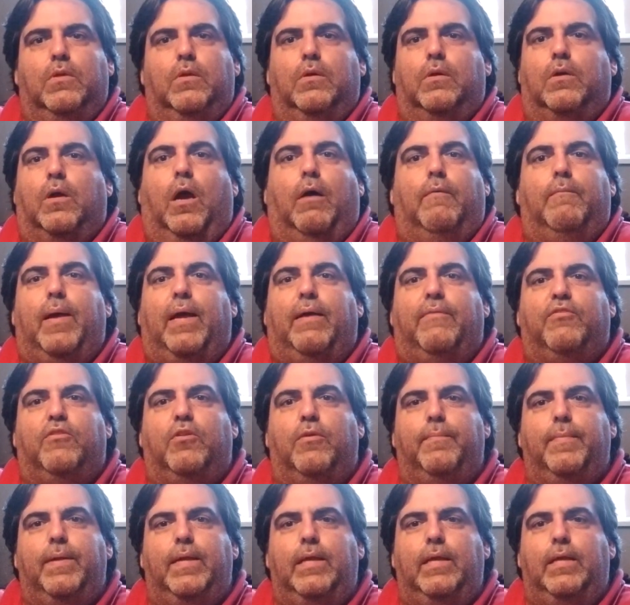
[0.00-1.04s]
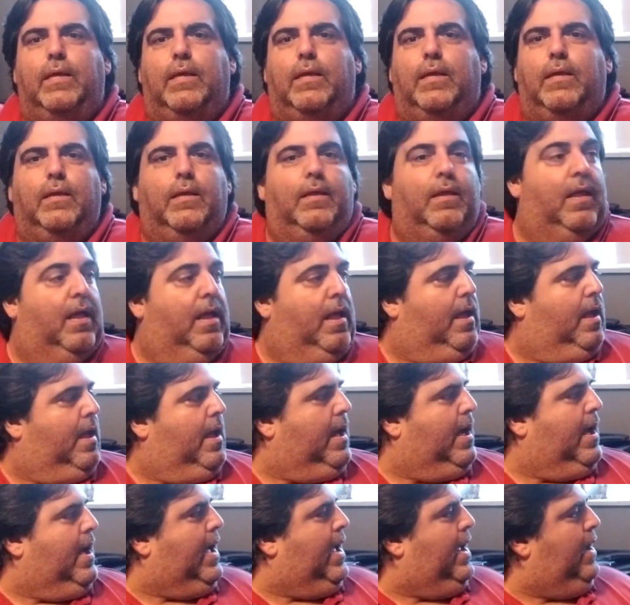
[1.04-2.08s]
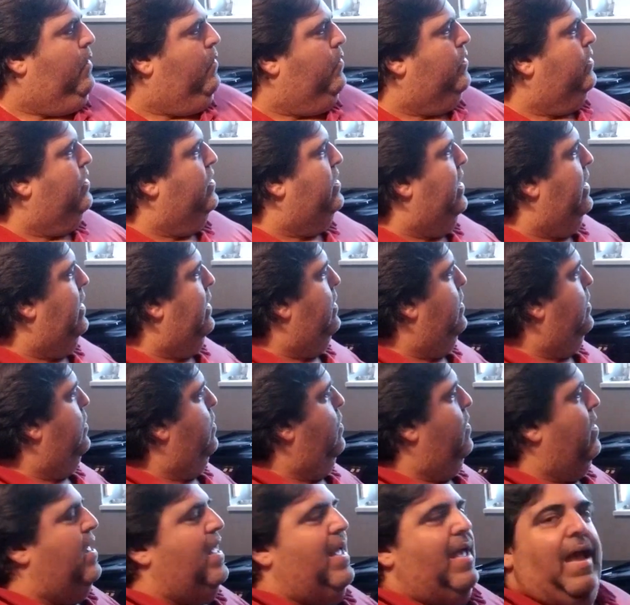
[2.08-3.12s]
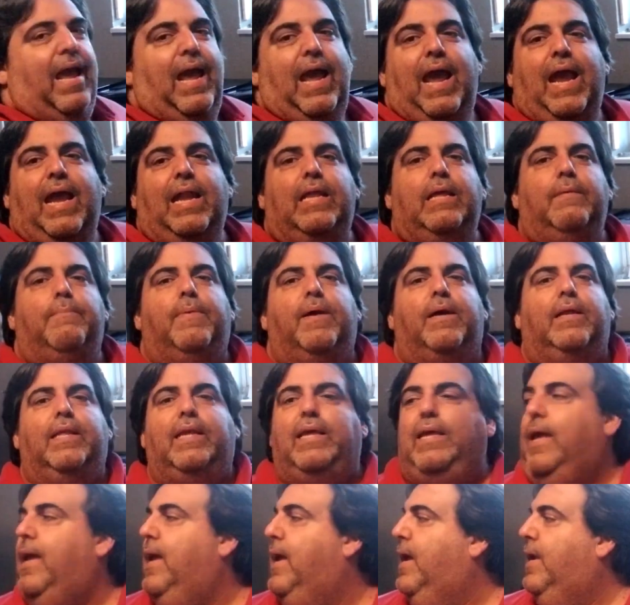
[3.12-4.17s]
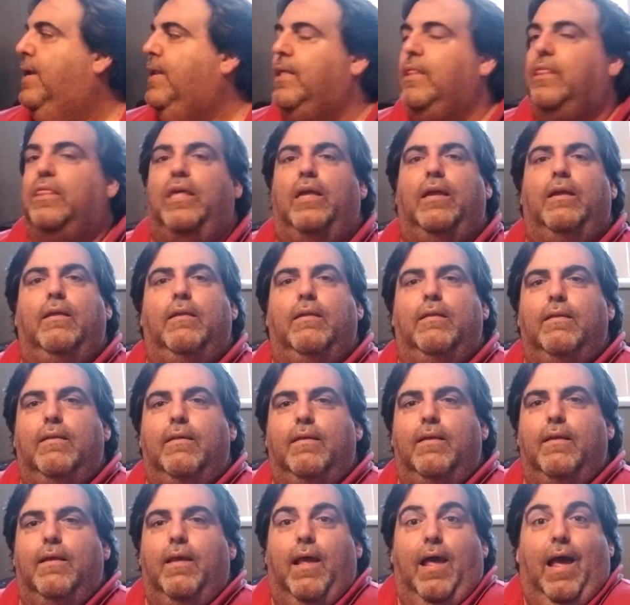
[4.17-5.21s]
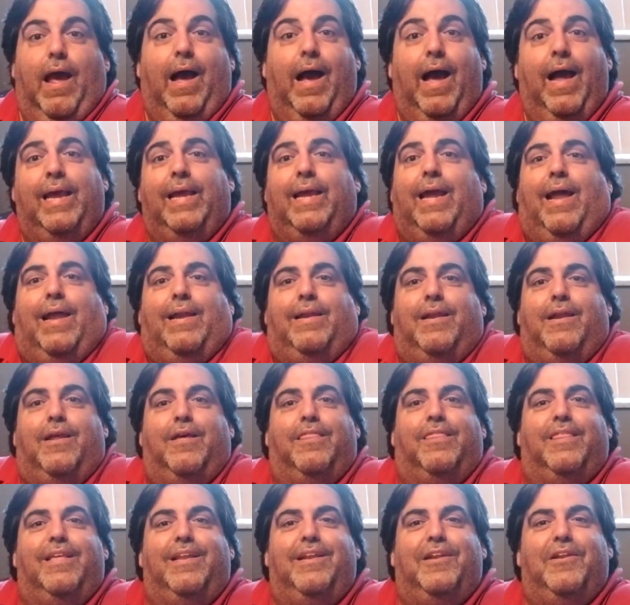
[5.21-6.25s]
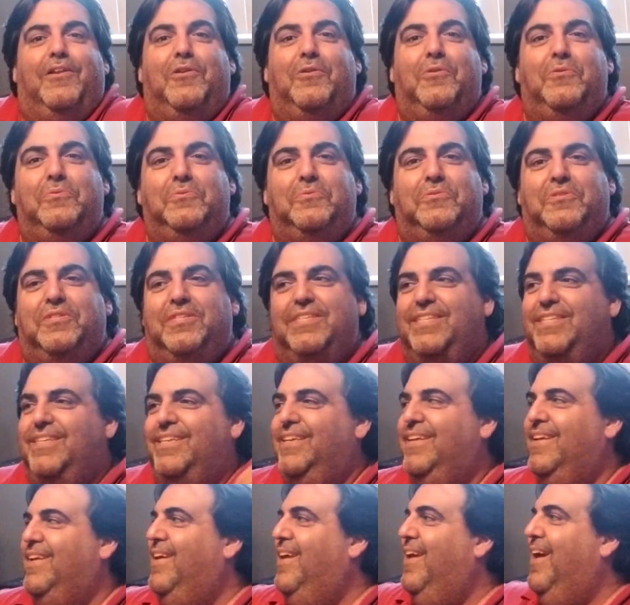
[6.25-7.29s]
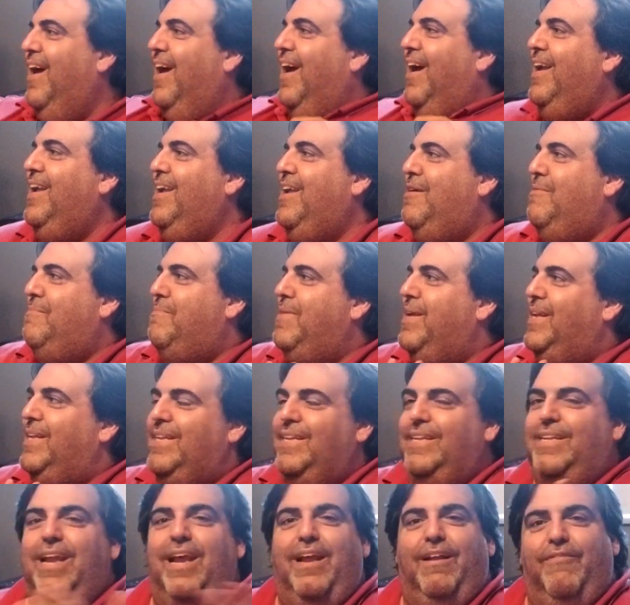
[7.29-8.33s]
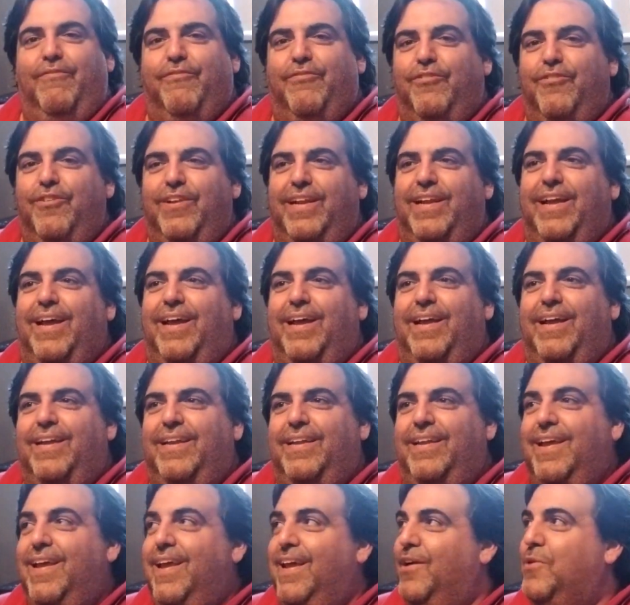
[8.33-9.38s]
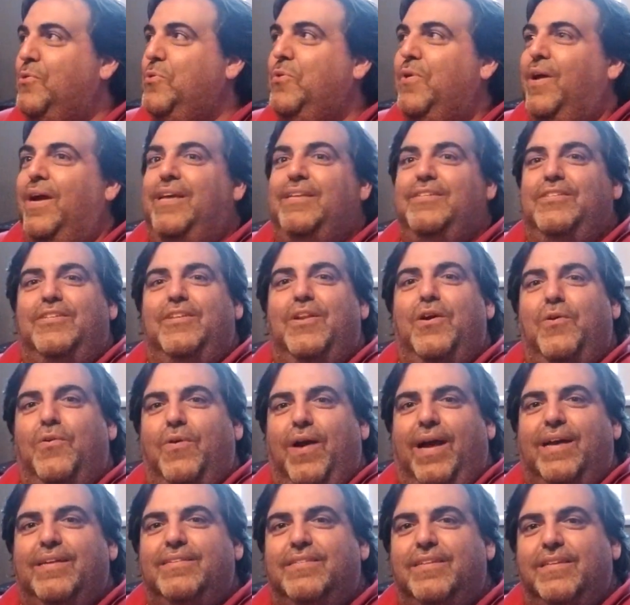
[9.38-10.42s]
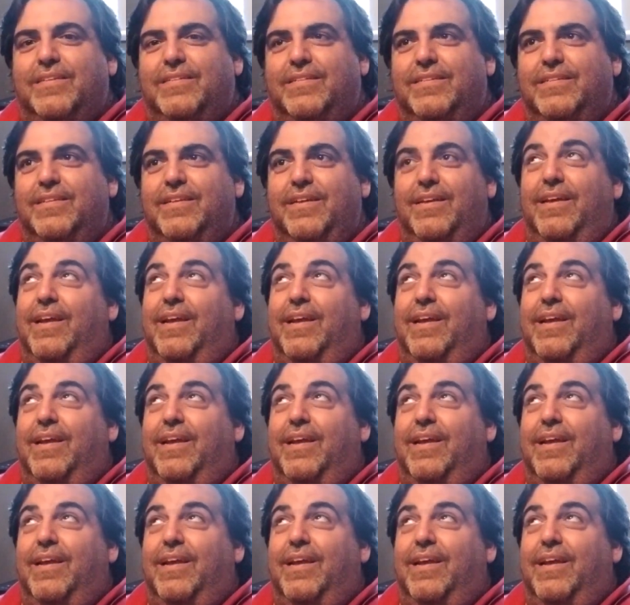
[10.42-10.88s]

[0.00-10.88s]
Come after me. I will tell anybody anything. I got nothing to lose. I am a debt-free guy who has no assets.